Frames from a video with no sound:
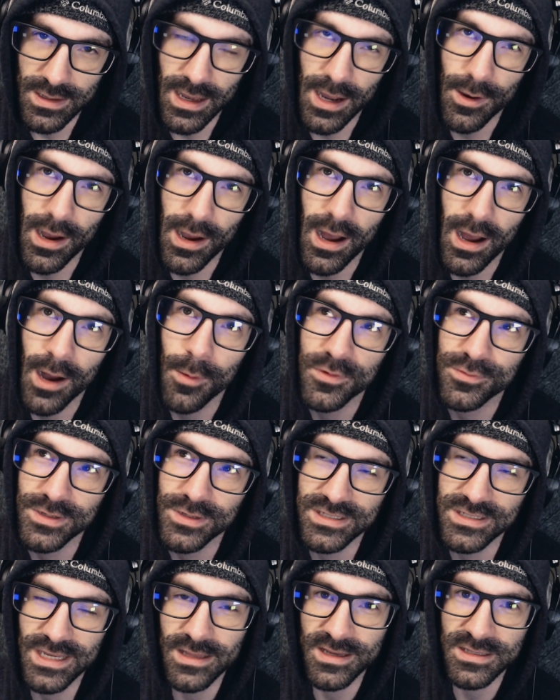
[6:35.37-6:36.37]
almost want to
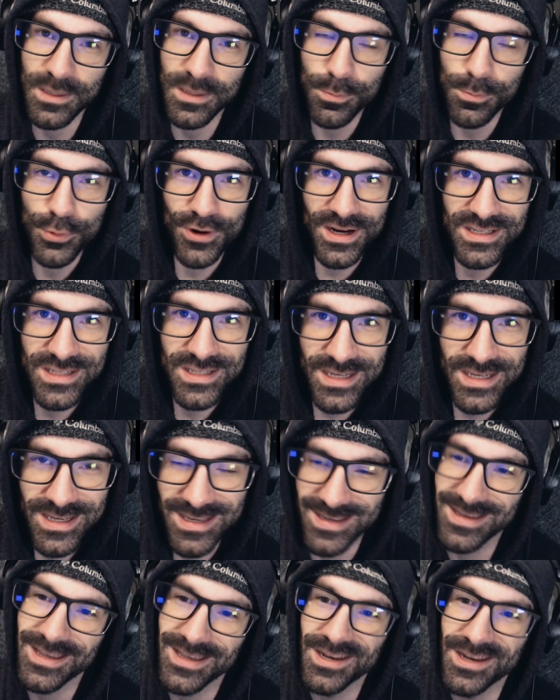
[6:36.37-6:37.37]
say like depressing
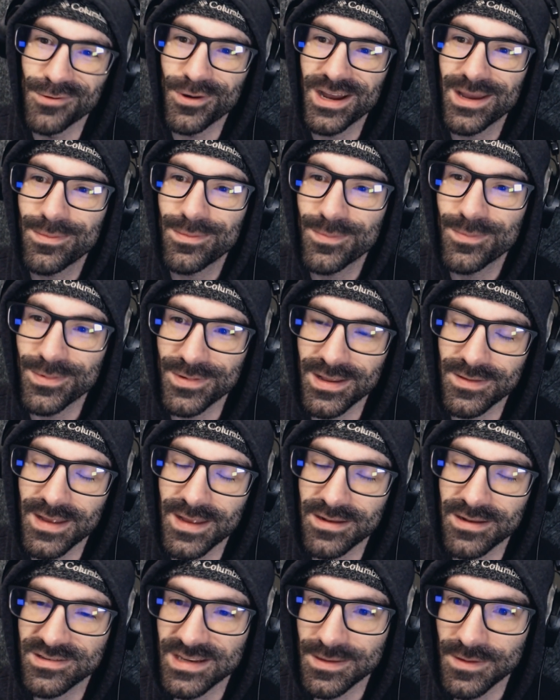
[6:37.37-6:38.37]
in a way, but
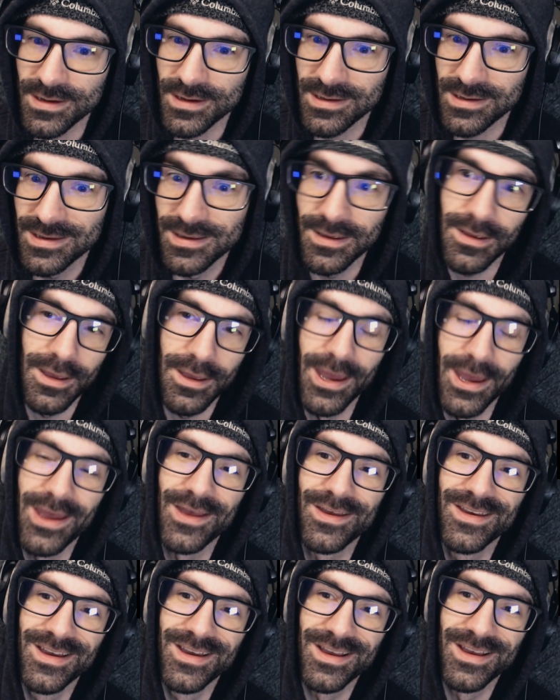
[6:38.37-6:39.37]
not saying like
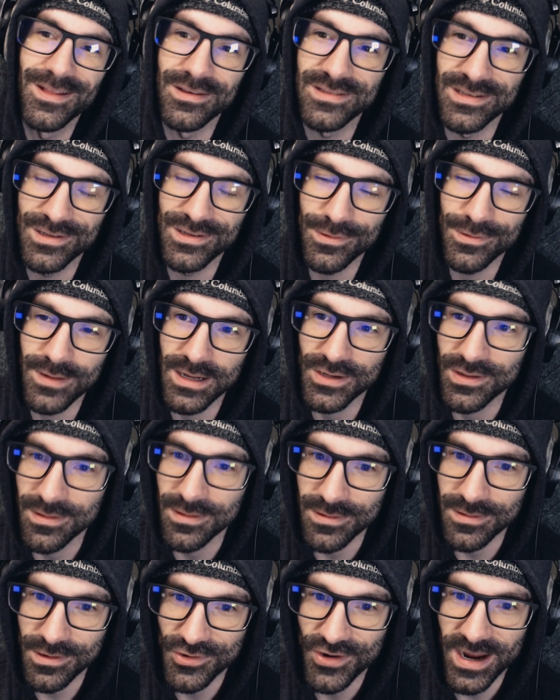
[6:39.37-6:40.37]
listening to that
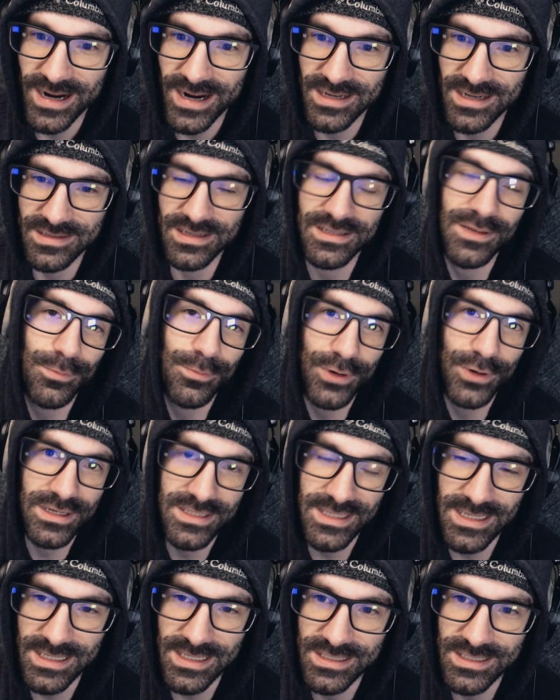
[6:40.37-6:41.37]
the track is like
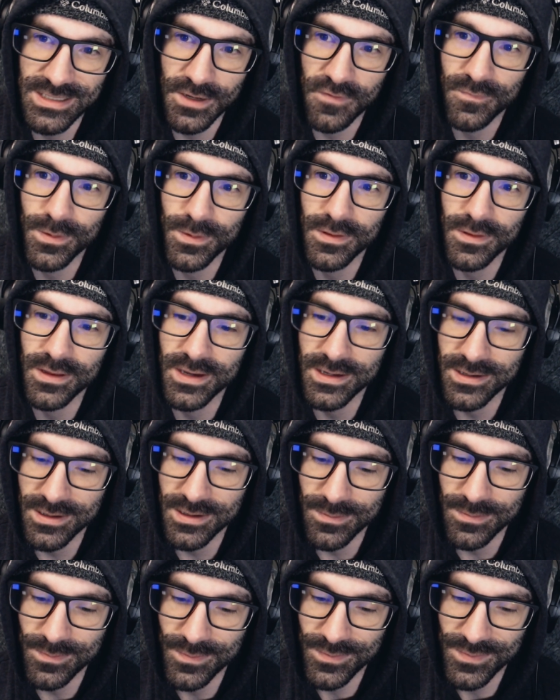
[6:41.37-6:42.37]
depressing in itself, but like
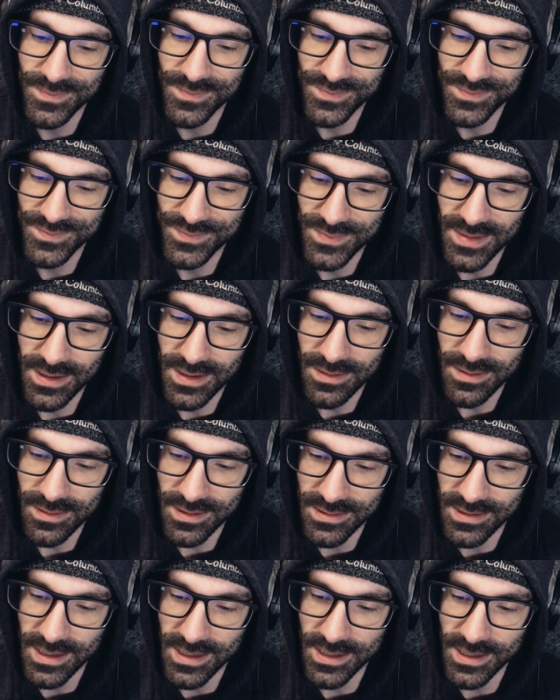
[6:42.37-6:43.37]

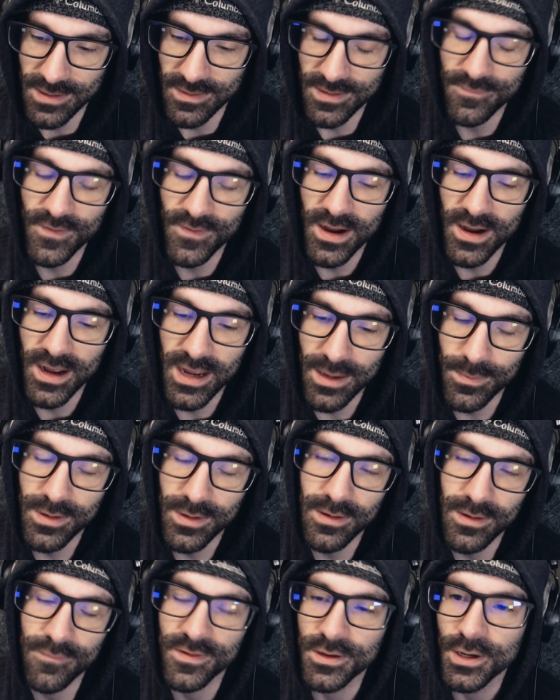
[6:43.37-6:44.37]
the kind of like vibe
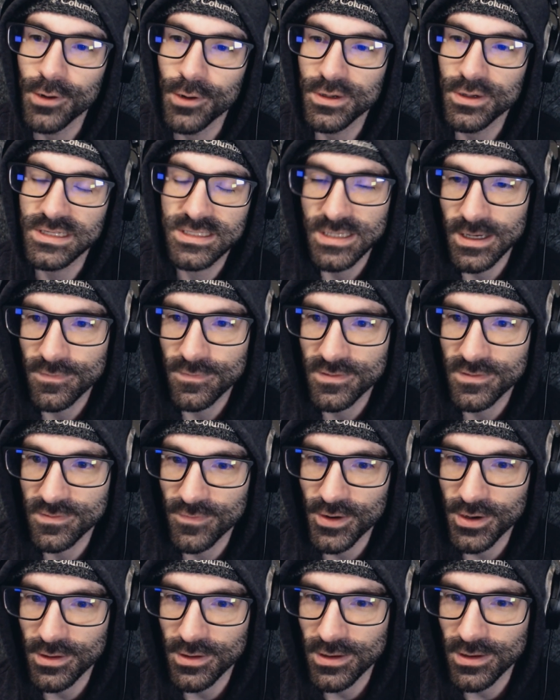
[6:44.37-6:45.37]
of the note itself is
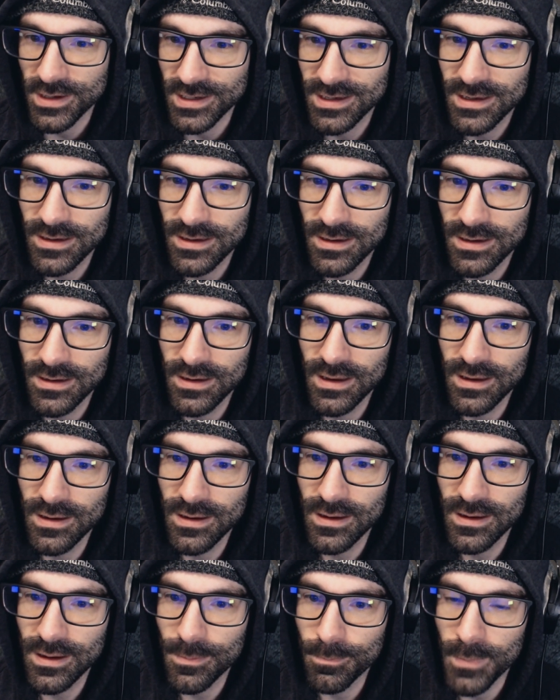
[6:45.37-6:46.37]
very like
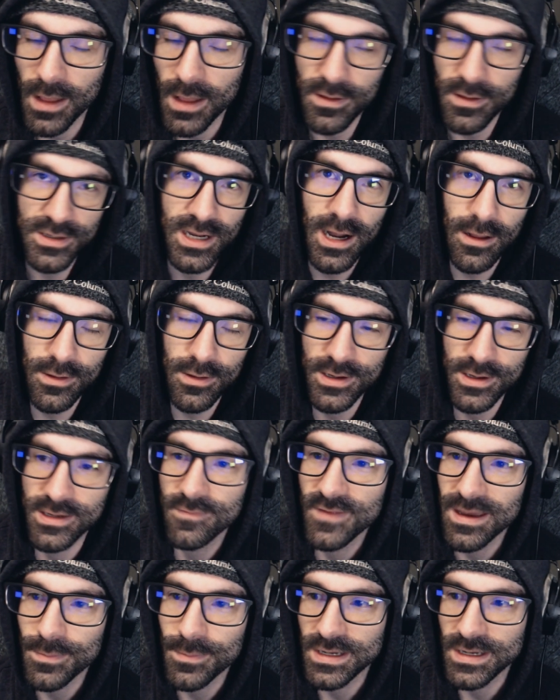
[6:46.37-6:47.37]
melancholic, if
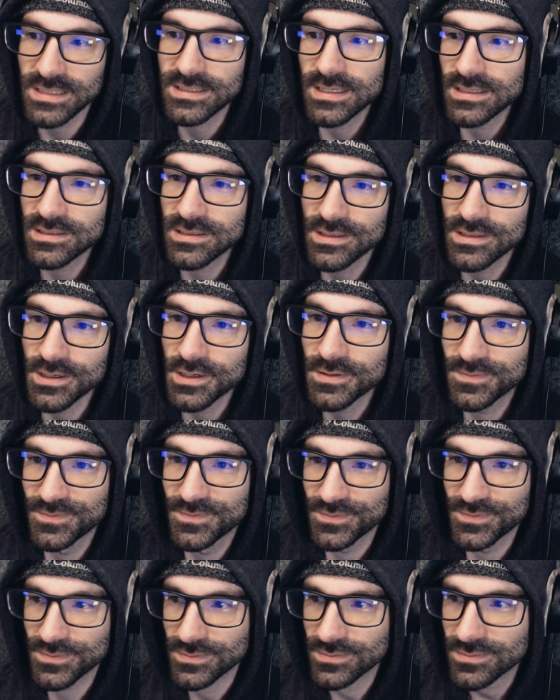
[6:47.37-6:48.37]
that makes sense, you know.
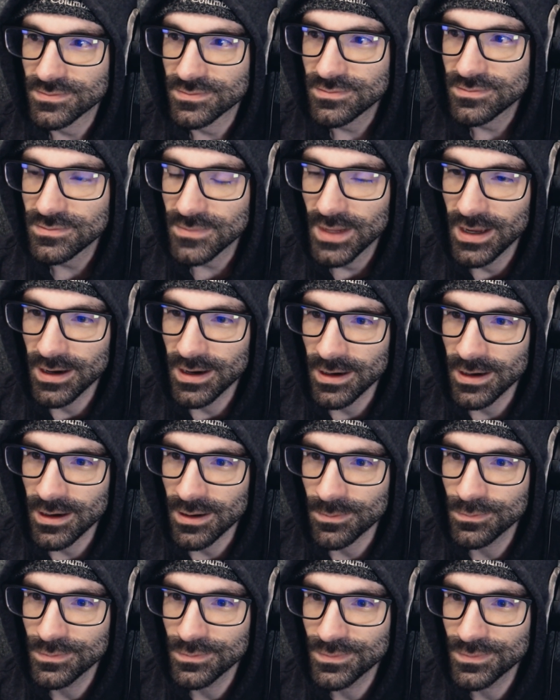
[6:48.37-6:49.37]

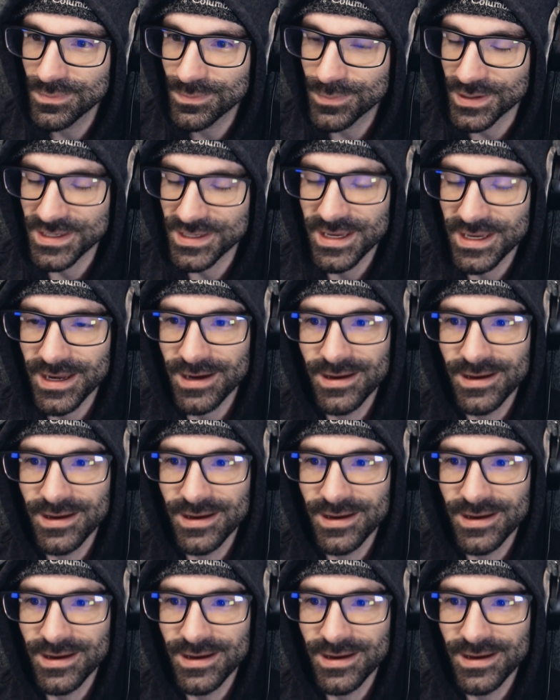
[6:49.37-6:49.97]
But yeah,